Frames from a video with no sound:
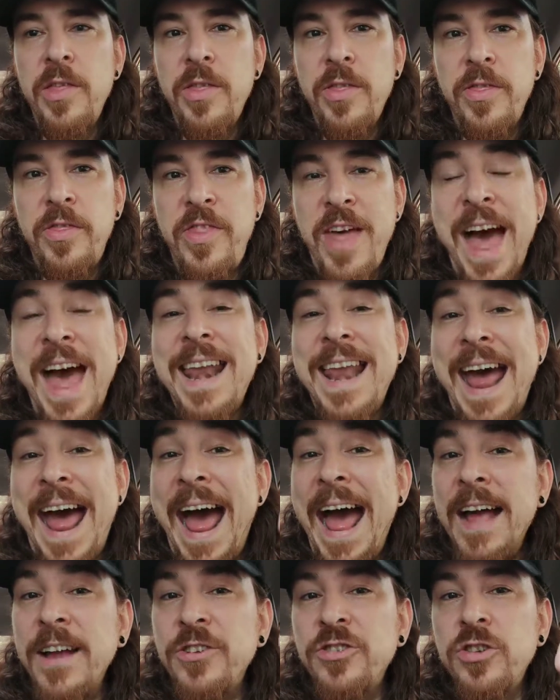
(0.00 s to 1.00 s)
that
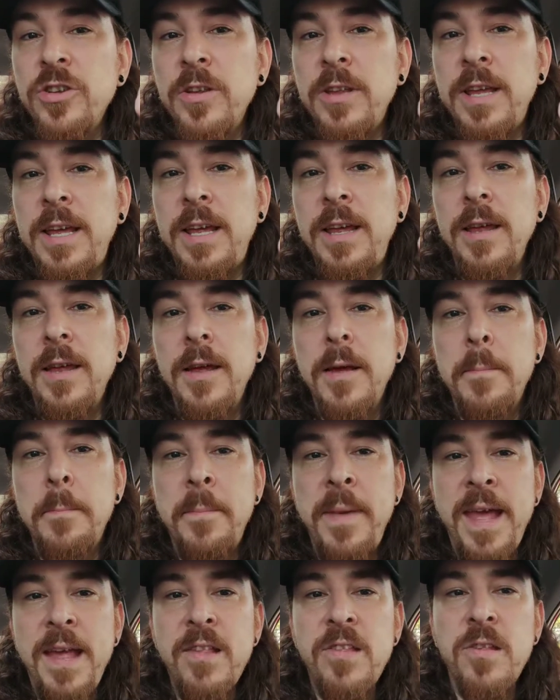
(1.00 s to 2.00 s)
actually
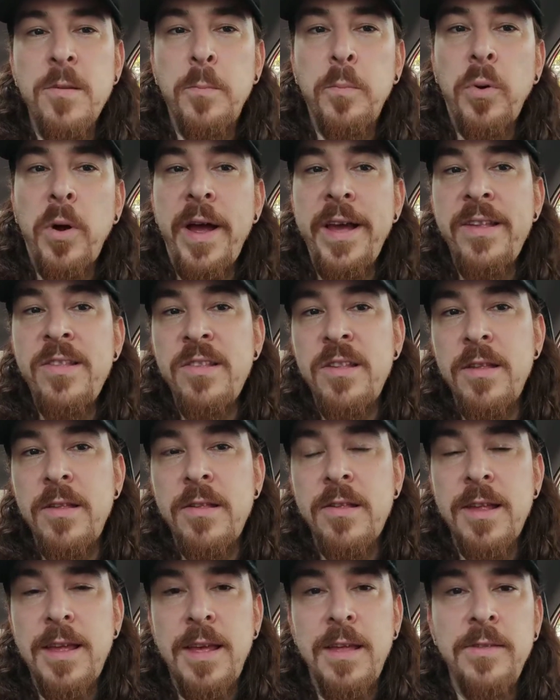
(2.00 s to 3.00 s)
makes the
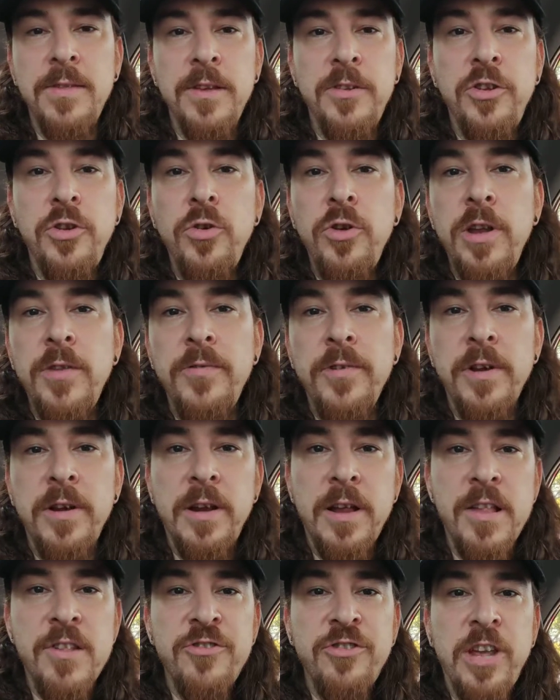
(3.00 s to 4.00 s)
prices in the 2 different
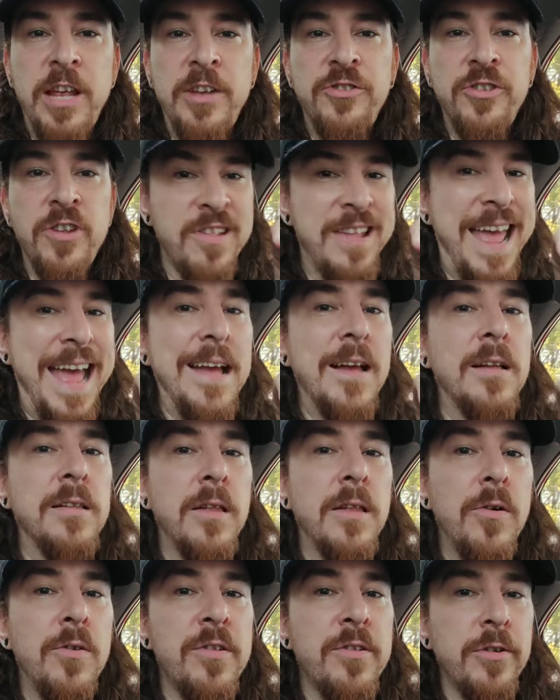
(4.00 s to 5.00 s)
exchanges get
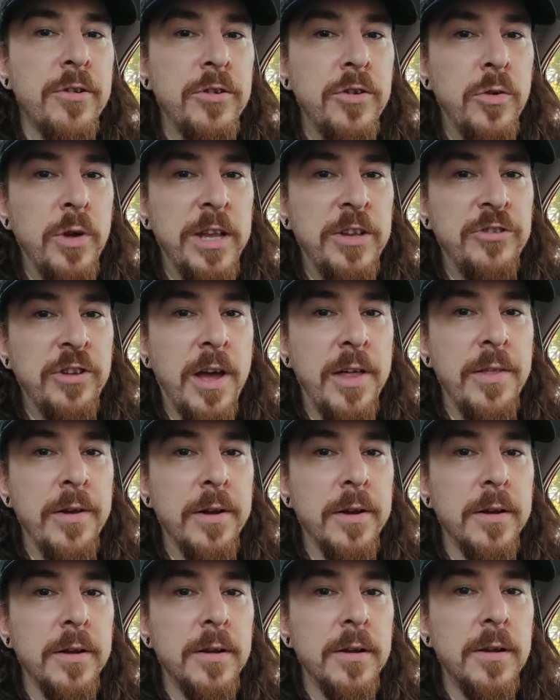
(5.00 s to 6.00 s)
closer to each other.